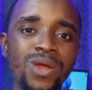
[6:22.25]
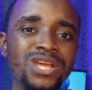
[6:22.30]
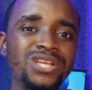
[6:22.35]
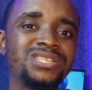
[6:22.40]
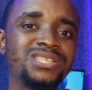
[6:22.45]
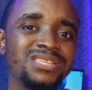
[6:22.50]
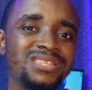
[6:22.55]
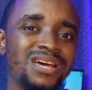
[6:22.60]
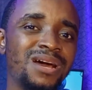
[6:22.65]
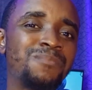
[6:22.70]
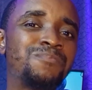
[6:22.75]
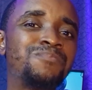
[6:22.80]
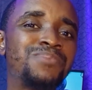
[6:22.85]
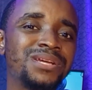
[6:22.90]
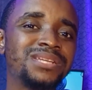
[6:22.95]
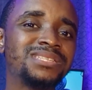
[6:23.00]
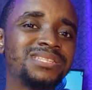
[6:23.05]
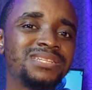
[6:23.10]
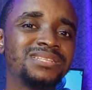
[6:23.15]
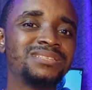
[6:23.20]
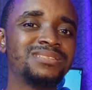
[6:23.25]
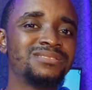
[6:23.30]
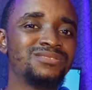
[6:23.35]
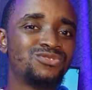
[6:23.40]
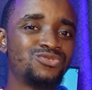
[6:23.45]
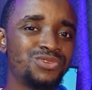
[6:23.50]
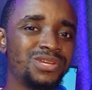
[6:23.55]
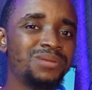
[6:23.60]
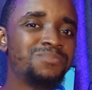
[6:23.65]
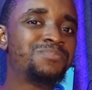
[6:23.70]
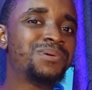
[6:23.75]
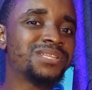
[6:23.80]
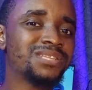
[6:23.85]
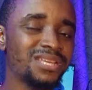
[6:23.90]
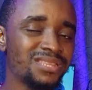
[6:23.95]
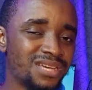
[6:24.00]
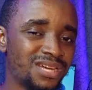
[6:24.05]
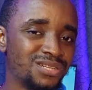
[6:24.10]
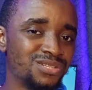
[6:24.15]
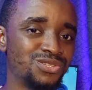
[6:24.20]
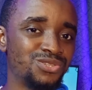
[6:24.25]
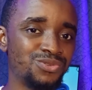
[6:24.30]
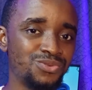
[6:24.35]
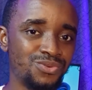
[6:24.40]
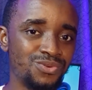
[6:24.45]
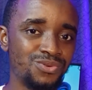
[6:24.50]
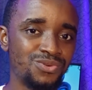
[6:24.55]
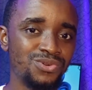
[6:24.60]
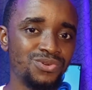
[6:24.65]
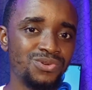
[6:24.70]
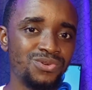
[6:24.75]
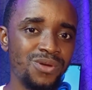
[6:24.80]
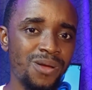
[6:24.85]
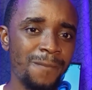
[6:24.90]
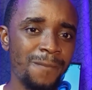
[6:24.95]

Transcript: when you see that person doing better than you,